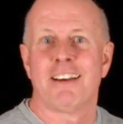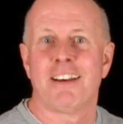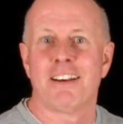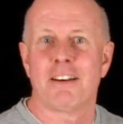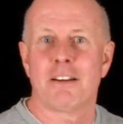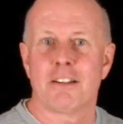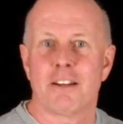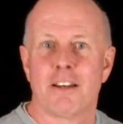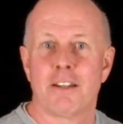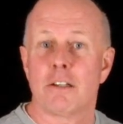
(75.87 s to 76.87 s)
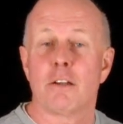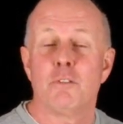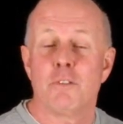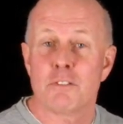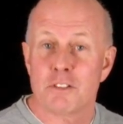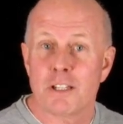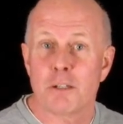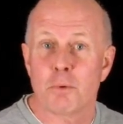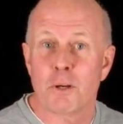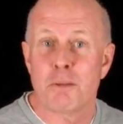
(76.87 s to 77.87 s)
And you've never seen
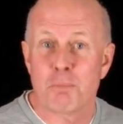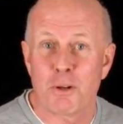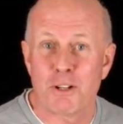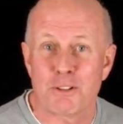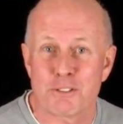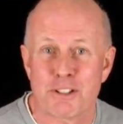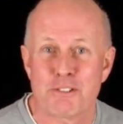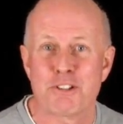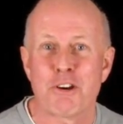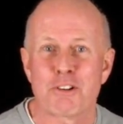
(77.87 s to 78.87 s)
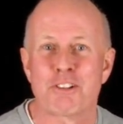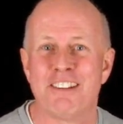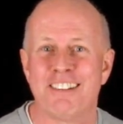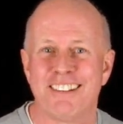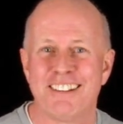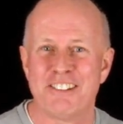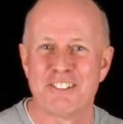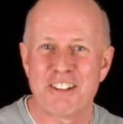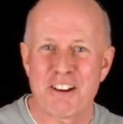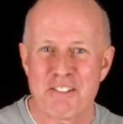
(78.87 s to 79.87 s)
anybody look so shocked in
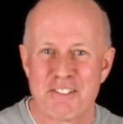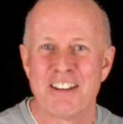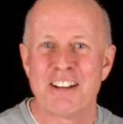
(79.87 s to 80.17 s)
your life.